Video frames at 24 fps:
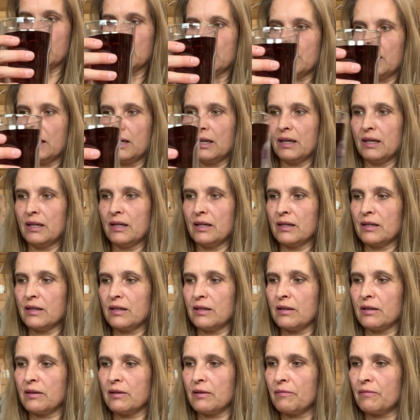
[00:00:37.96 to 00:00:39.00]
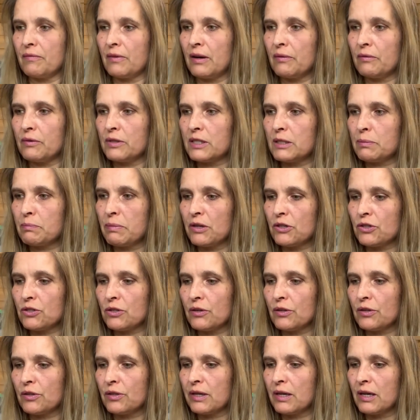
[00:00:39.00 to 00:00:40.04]
And the very special
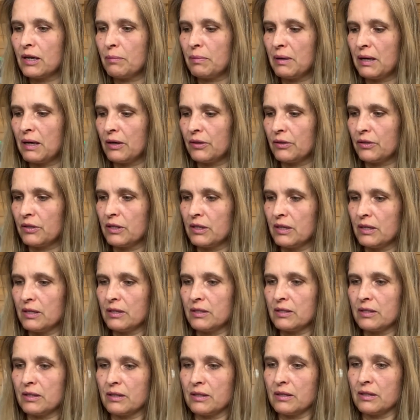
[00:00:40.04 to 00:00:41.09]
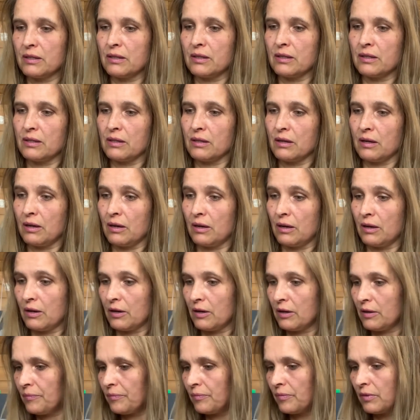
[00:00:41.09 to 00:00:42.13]
thing about these
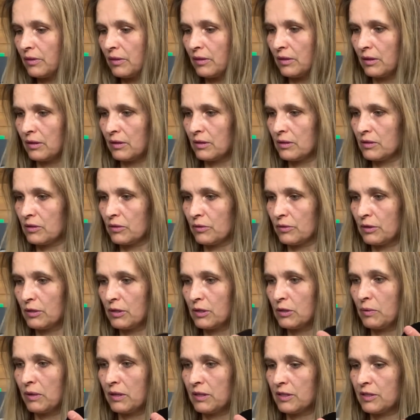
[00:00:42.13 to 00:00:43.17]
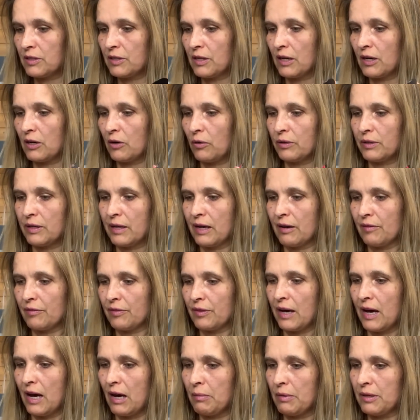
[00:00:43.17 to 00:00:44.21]
are, so these ones, they don't have the
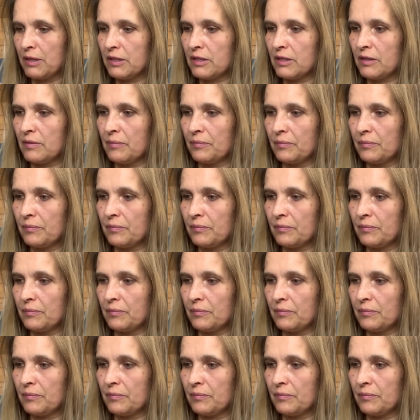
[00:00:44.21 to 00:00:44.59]
habit,